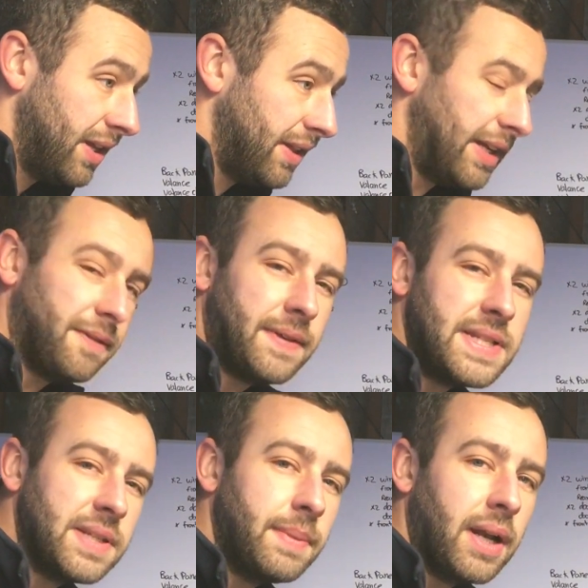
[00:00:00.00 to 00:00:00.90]
they
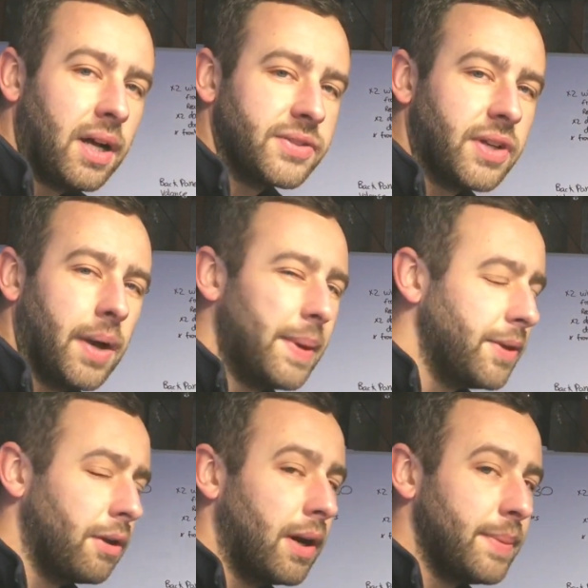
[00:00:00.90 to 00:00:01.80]
defeated me last time and I
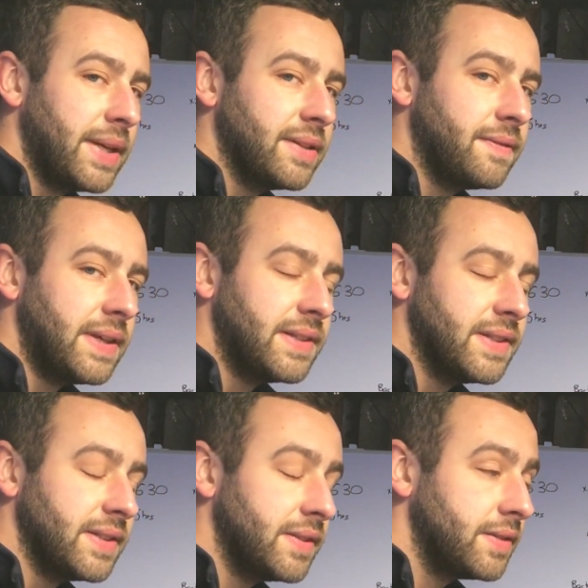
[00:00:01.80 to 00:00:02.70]
don't like being
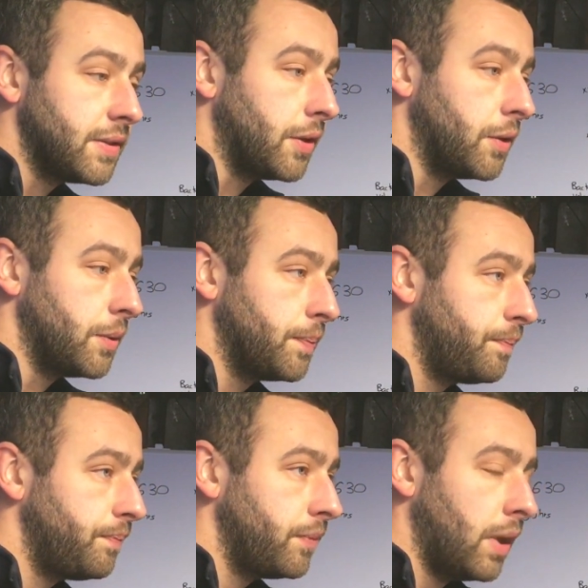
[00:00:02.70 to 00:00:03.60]
defeated, so
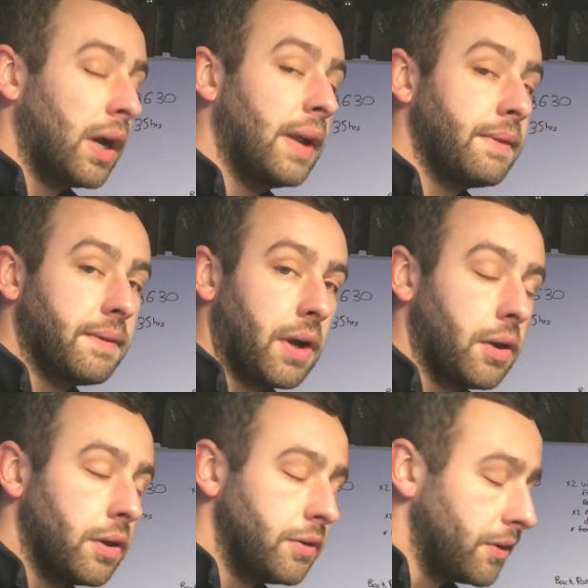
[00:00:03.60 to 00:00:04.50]
I'm going to have another go
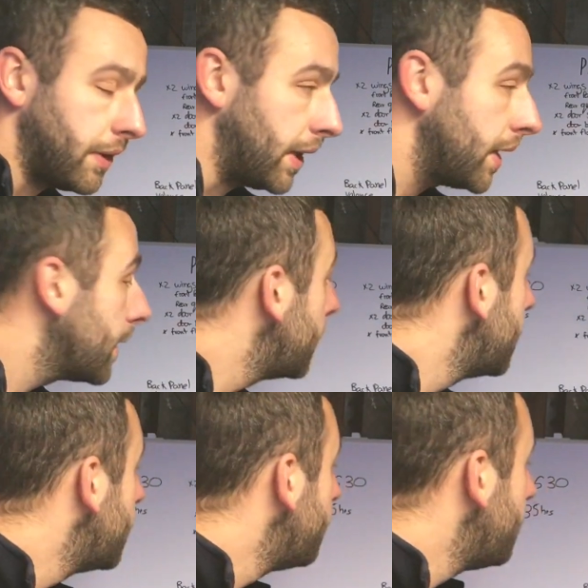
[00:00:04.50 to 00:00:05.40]
at those, I think.
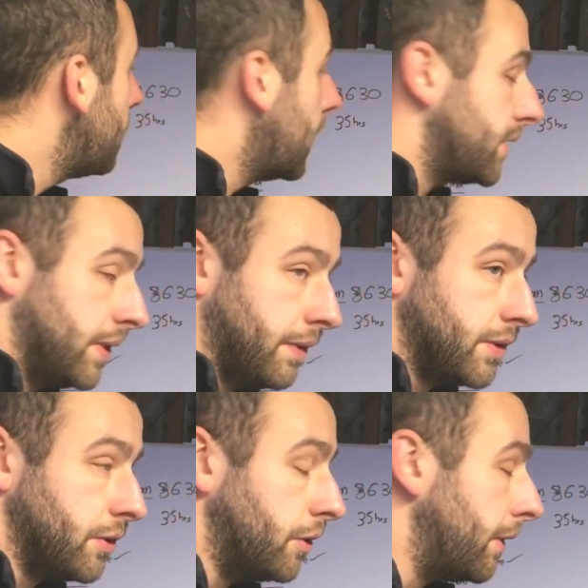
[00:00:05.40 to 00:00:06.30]
But that's another
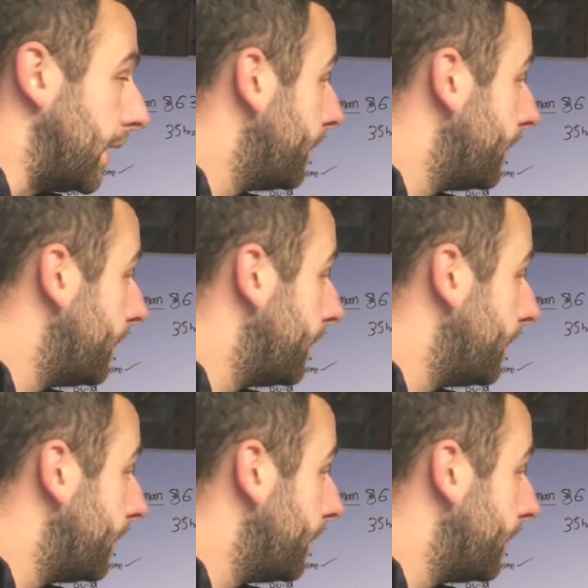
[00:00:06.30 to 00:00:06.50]
story.